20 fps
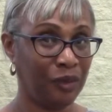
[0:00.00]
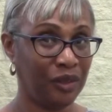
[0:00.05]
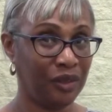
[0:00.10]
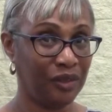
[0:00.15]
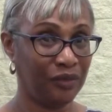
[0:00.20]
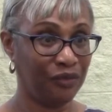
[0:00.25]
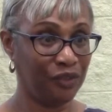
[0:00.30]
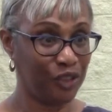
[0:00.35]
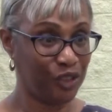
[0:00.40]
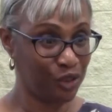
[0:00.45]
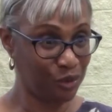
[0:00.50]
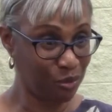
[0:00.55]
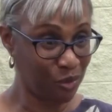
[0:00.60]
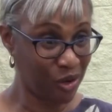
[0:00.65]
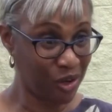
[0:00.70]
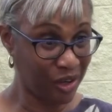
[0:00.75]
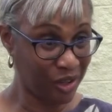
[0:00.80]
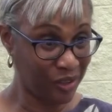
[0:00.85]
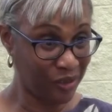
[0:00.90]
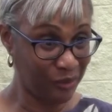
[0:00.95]
the fish
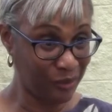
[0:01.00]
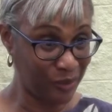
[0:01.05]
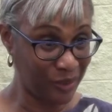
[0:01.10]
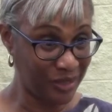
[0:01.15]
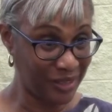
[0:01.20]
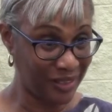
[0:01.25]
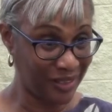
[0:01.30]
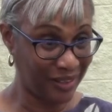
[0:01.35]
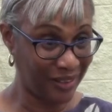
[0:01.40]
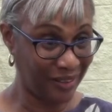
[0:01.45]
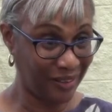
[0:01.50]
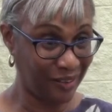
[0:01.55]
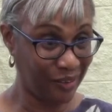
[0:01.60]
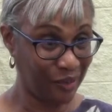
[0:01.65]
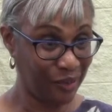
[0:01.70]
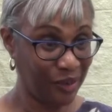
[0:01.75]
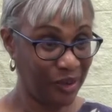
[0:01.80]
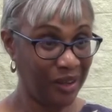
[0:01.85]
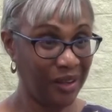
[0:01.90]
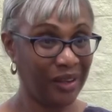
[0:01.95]
market was
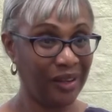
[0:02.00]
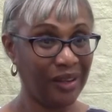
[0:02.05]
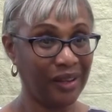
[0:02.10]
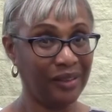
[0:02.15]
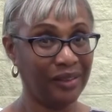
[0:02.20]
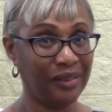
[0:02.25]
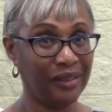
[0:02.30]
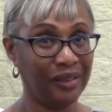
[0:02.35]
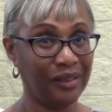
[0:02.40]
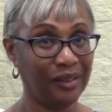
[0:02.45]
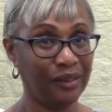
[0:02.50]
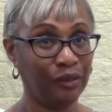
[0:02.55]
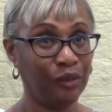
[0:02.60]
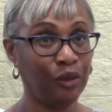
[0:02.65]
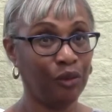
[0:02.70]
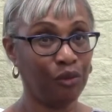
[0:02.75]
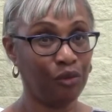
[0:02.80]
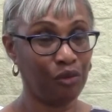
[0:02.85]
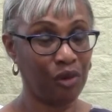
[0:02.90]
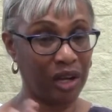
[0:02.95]
there, and
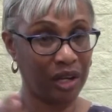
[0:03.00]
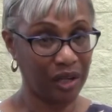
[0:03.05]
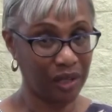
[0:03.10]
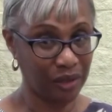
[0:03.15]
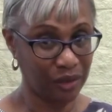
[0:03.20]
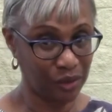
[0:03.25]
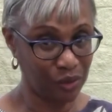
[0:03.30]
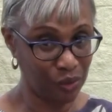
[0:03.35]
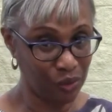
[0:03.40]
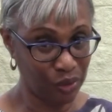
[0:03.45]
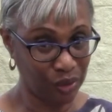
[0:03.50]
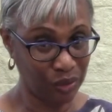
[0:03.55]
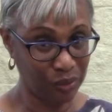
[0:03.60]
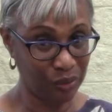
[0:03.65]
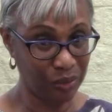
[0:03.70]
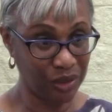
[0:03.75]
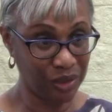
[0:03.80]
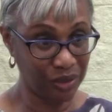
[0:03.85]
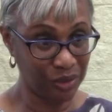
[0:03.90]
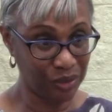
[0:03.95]
then right at the
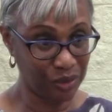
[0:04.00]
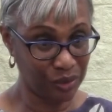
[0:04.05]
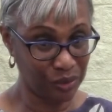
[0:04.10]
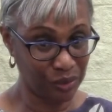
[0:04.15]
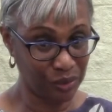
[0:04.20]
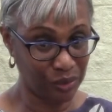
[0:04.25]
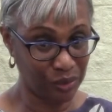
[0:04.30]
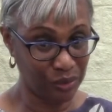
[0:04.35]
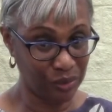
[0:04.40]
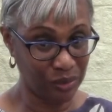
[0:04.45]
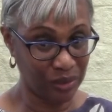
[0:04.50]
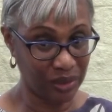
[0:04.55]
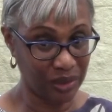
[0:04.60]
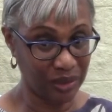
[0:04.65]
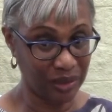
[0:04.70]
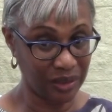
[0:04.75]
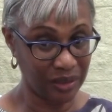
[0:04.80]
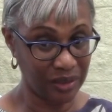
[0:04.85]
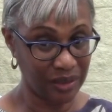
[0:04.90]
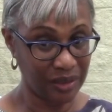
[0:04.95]
corner where the school
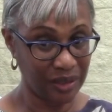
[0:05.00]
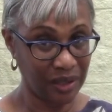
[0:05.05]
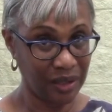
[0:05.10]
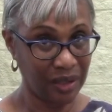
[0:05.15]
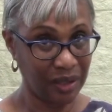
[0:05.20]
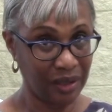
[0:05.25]
was,